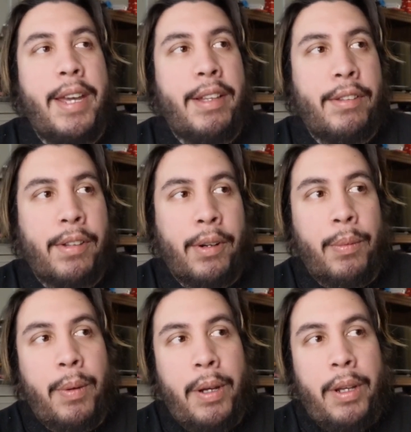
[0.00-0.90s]

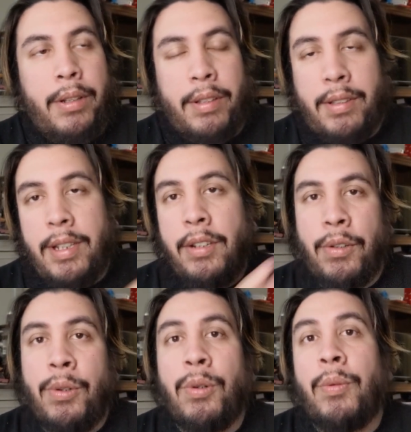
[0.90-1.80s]
So to see
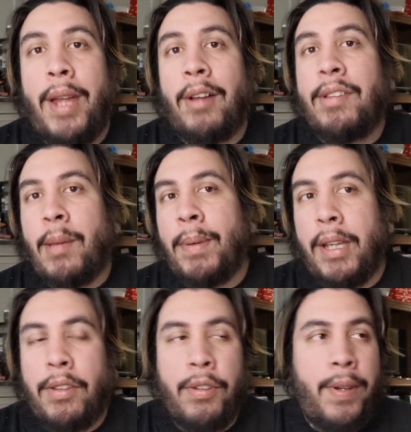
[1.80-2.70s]
Google now stepping
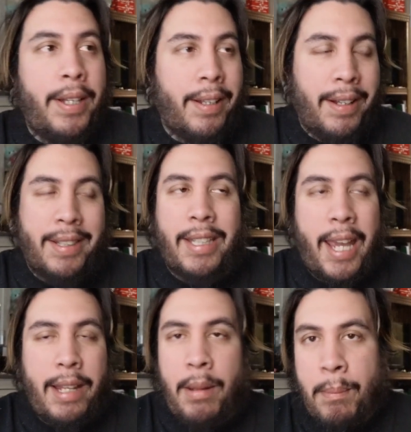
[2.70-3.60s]
into it,
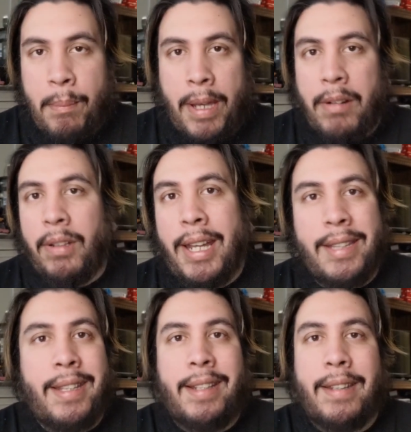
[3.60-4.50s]
again, better
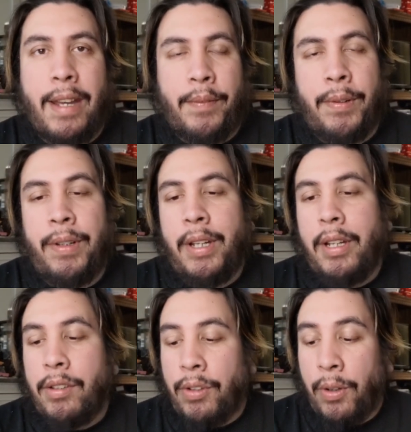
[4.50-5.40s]
late than never.
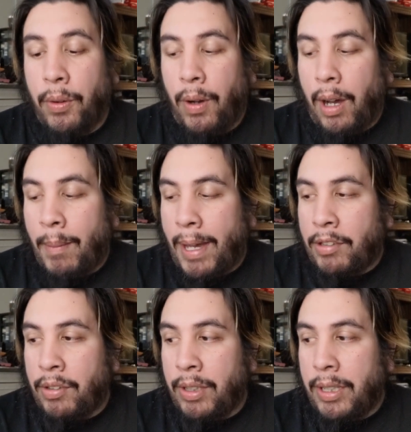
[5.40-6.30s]
So I'm
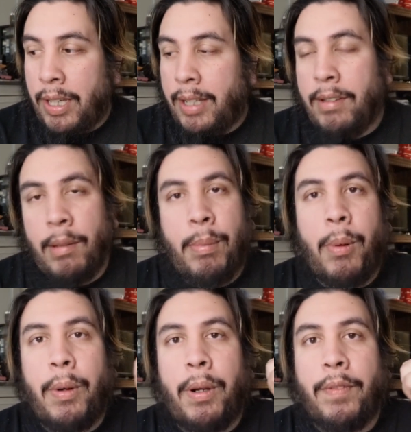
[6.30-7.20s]
actually in
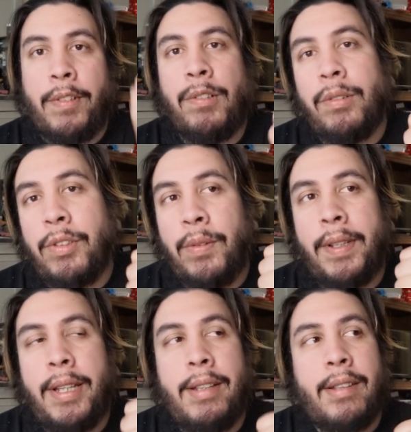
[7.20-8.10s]
support of Google
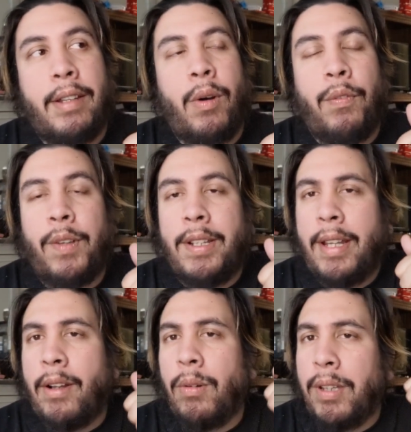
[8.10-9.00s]
doing this, and hopefully
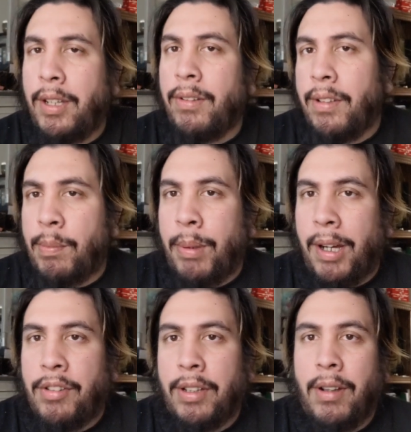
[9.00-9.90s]
they don't kill this
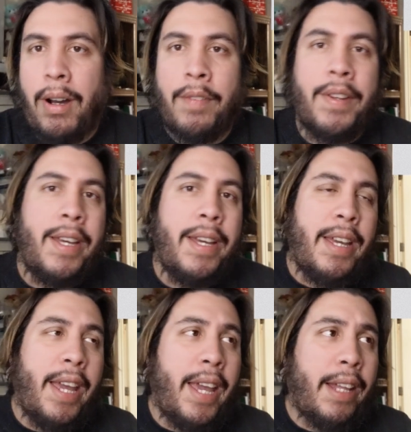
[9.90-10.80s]
project off
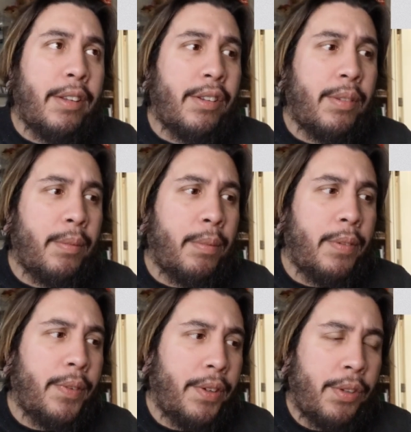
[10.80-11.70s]
and just
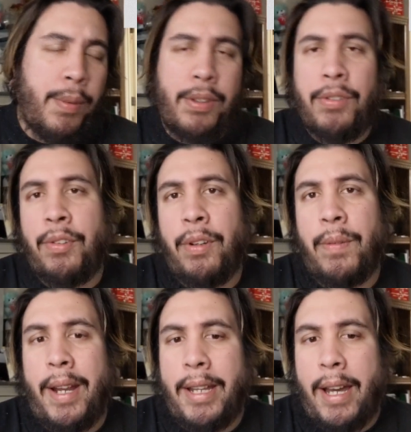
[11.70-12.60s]
revert to what they're doing
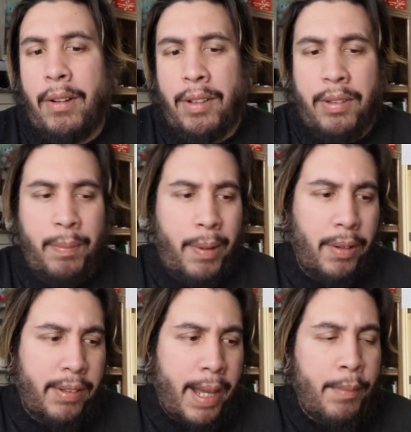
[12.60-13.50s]
right now. Because while
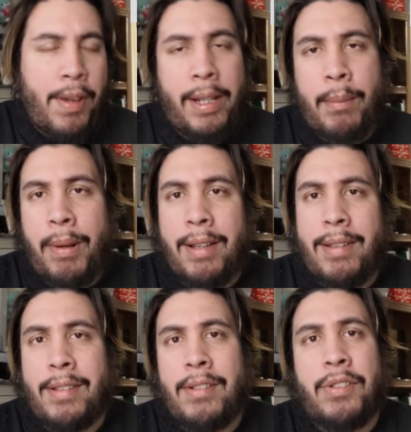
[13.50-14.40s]
Snapdragon
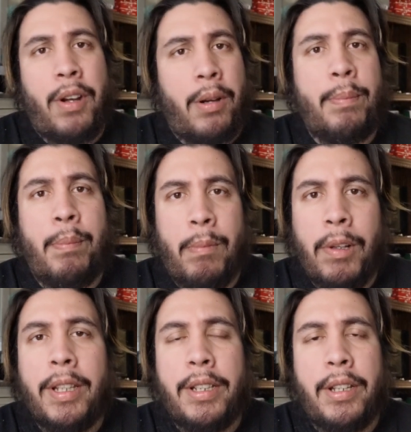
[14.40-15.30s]
processors are
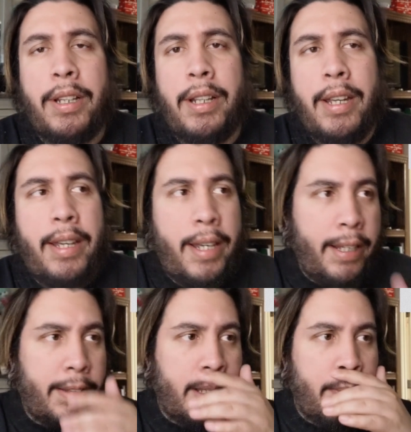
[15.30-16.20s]
really good
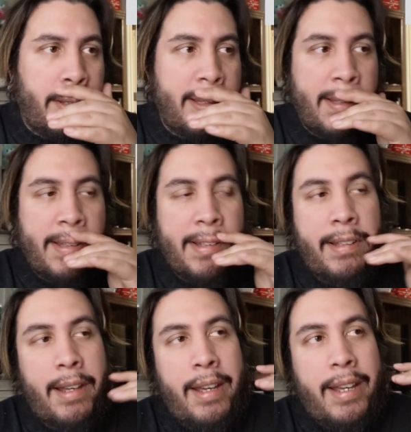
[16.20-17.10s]
in some
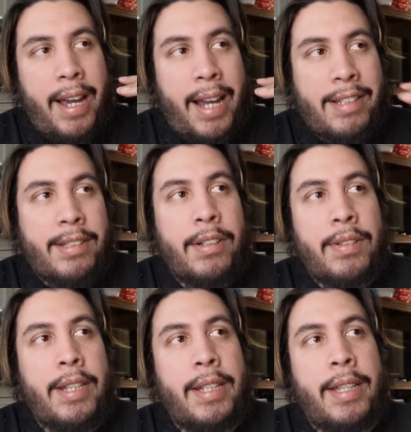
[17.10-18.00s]
instances, I still
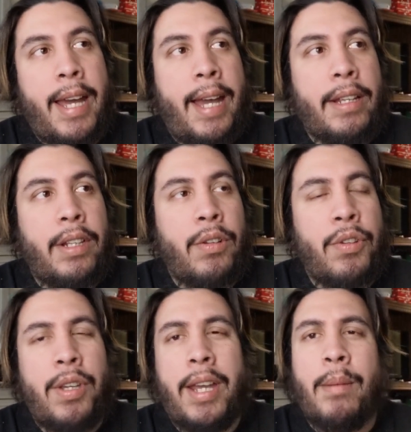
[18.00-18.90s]
think that you know
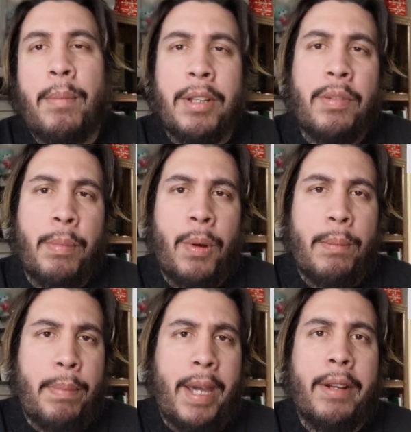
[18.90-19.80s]
you get a much more
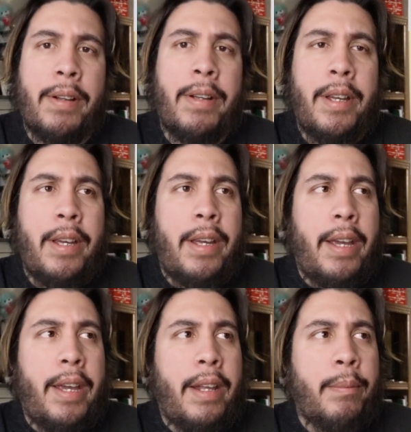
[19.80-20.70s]
better
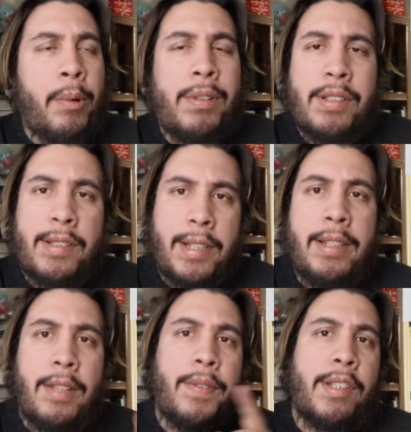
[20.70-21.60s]
and more
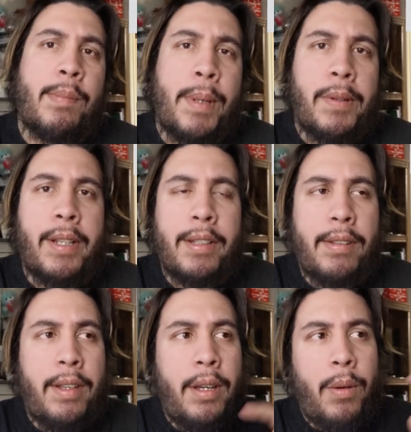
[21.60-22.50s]
distinctive
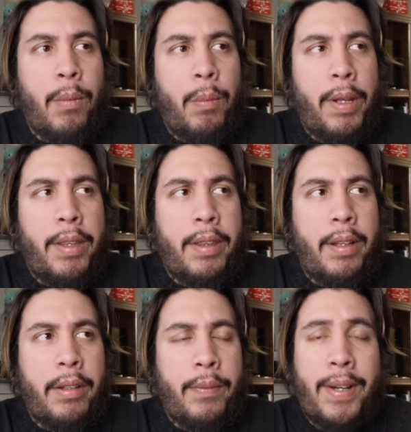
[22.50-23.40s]
experience with
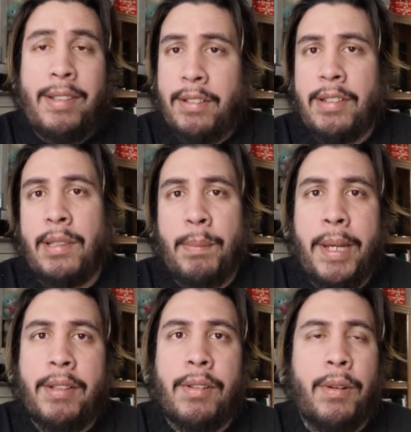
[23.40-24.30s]
a device such as the
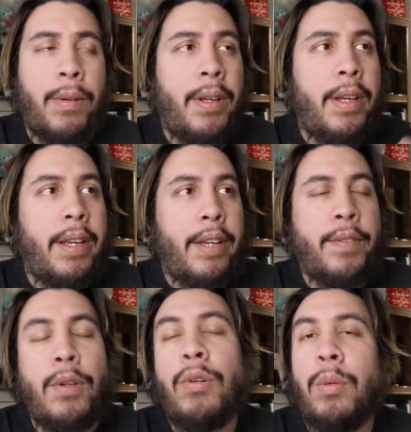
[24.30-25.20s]
Pixel
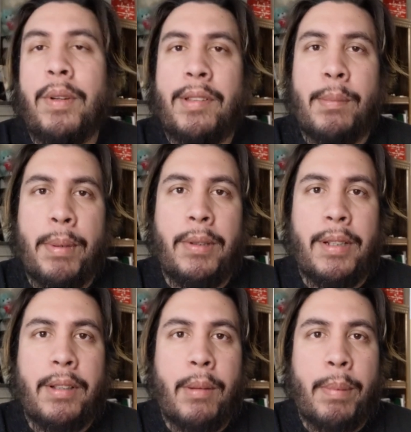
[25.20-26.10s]
if Google was to build
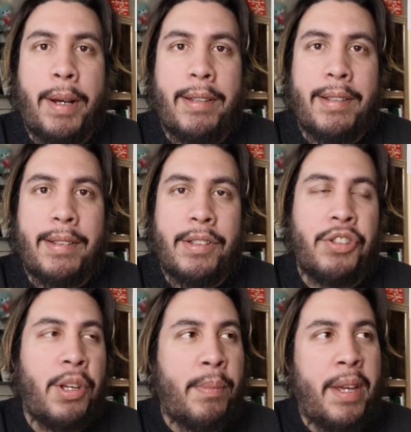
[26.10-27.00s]
its own processing
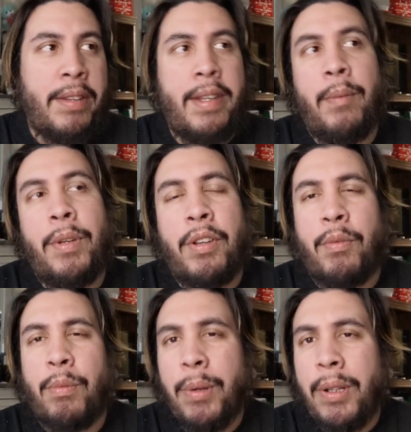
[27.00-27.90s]
chip, and then we
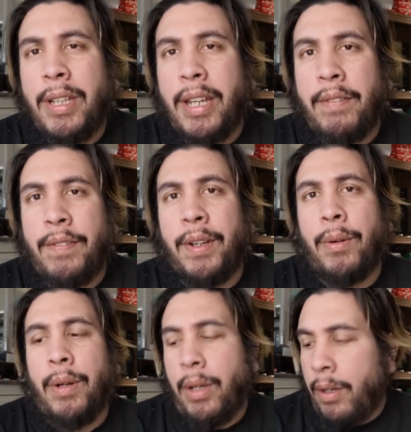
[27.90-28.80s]
can really get a
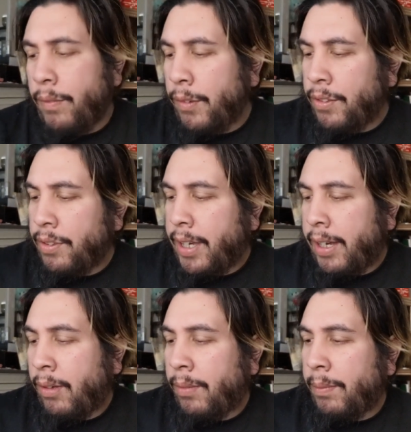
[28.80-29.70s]
feel for just
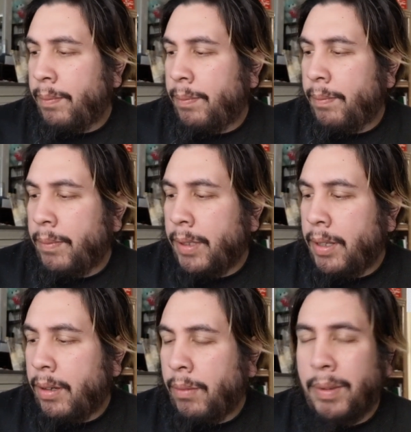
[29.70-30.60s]
how you
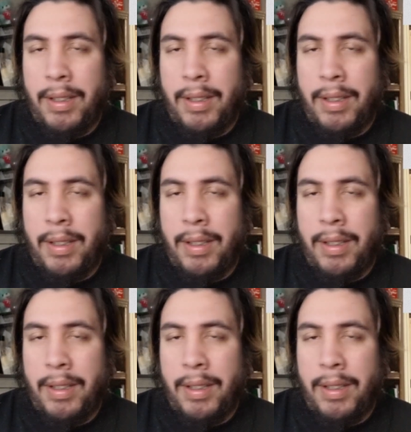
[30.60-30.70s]
know